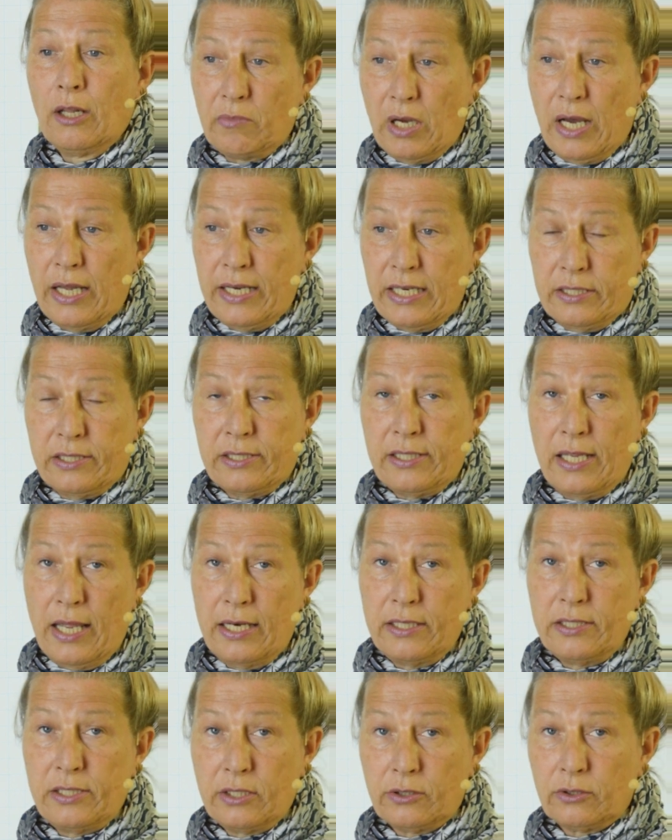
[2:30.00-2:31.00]

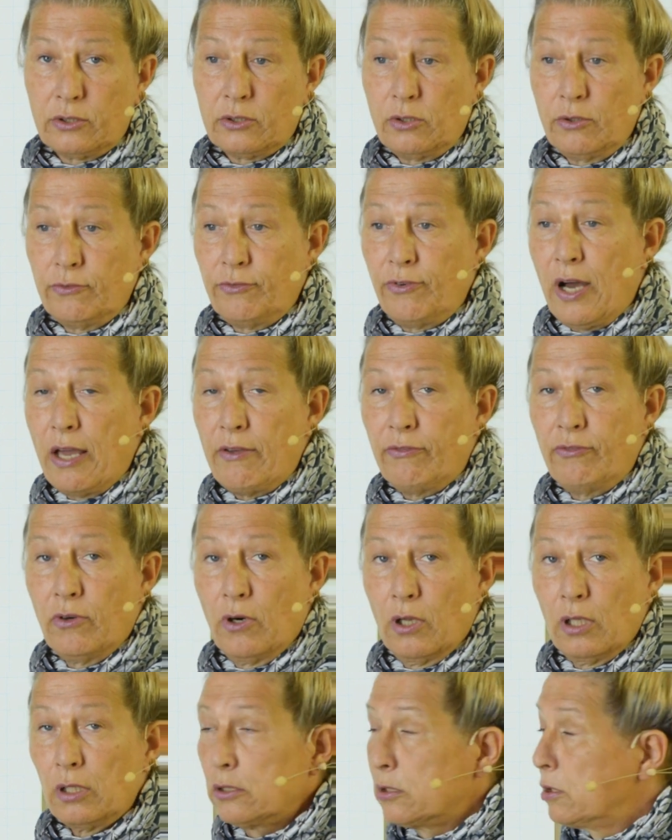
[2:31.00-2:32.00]
understand 0 to 5
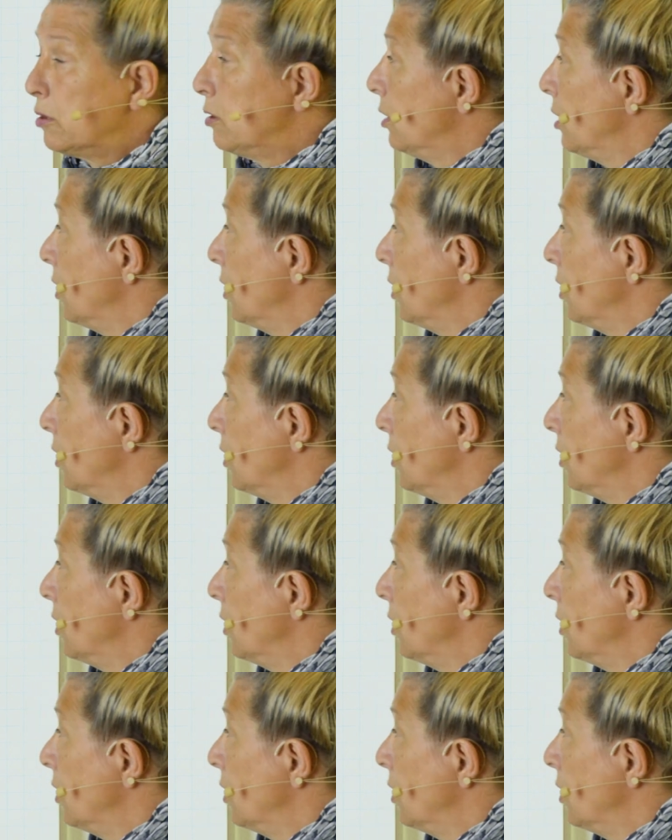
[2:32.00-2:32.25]
volt.